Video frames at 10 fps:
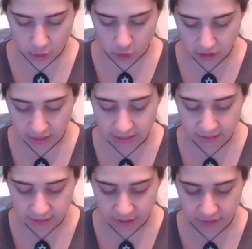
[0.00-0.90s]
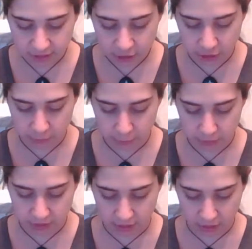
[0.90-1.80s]
She, like, literally just
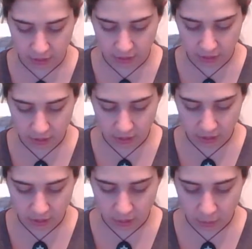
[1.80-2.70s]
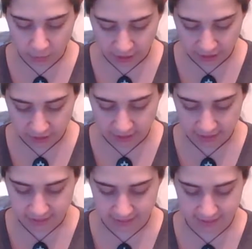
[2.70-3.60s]
posted it. Where
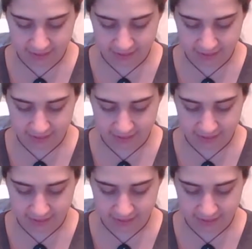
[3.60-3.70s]
is it?